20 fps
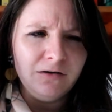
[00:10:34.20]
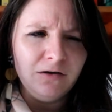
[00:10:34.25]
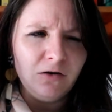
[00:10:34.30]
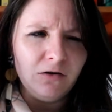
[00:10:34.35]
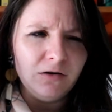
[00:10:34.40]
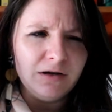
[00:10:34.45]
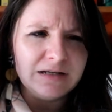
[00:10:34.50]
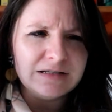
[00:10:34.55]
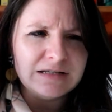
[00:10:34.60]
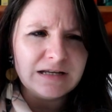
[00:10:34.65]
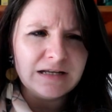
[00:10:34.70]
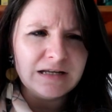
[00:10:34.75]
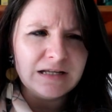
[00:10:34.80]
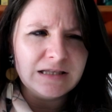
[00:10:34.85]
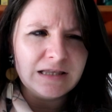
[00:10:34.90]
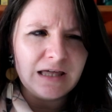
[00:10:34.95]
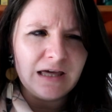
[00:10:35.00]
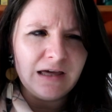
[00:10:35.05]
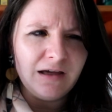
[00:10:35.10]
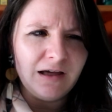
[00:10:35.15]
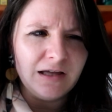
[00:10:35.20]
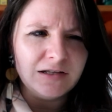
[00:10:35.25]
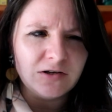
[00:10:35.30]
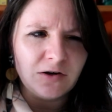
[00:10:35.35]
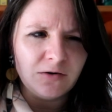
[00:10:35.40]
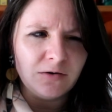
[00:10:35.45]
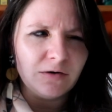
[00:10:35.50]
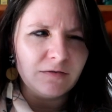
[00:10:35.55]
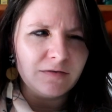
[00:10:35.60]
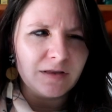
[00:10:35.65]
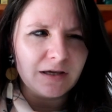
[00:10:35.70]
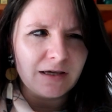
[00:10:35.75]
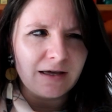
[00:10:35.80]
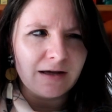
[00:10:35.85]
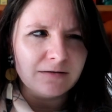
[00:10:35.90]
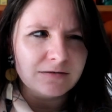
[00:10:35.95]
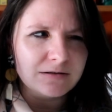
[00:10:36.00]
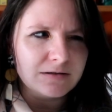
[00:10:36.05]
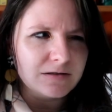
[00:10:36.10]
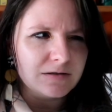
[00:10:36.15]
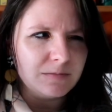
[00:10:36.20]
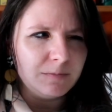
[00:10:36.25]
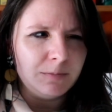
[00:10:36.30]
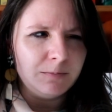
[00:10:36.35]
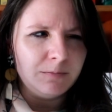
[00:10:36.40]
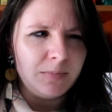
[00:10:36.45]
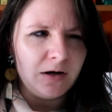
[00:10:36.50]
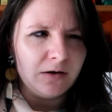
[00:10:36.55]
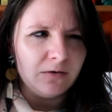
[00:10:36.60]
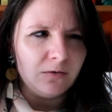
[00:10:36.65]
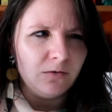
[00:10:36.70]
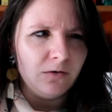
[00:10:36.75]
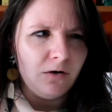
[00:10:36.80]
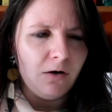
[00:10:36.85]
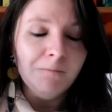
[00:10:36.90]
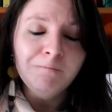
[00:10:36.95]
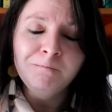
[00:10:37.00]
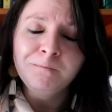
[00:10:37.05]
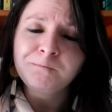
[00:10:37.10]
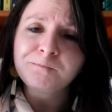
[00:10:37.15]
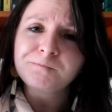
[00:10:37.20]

not intended there. I don't know if that counts as a pun or not.